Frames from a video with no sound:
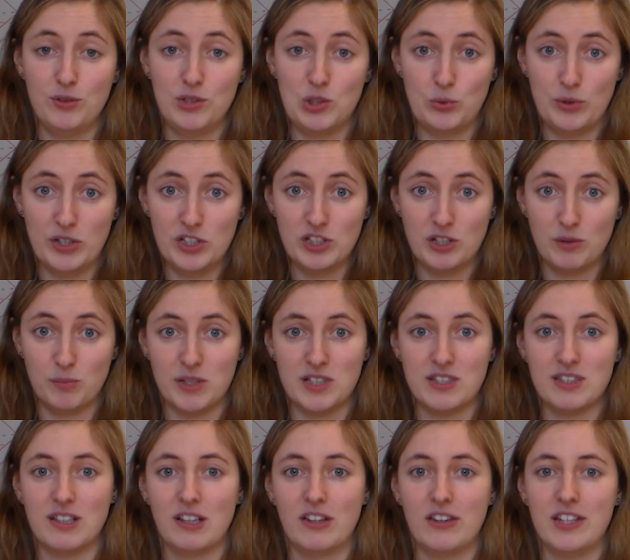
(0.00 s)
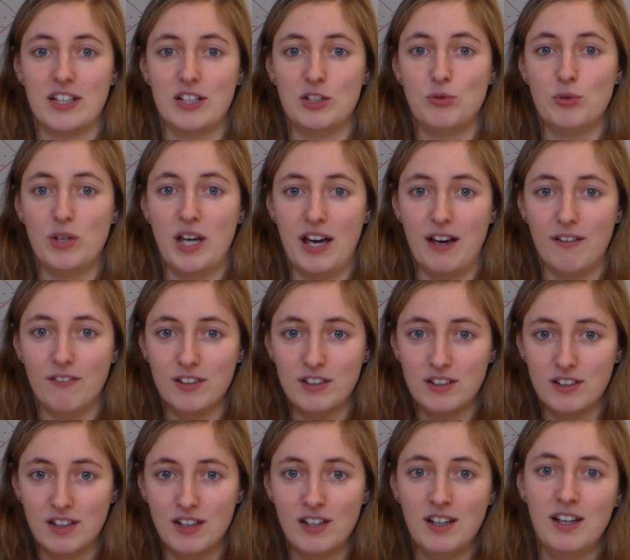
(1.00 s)
restriction, but still they do have
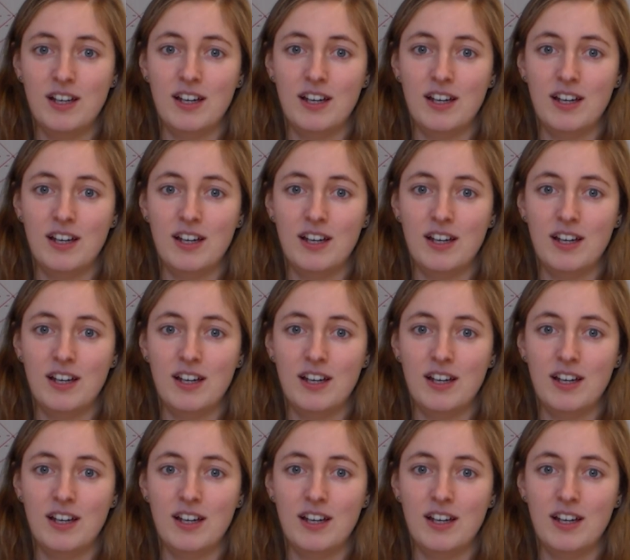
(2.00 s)
it,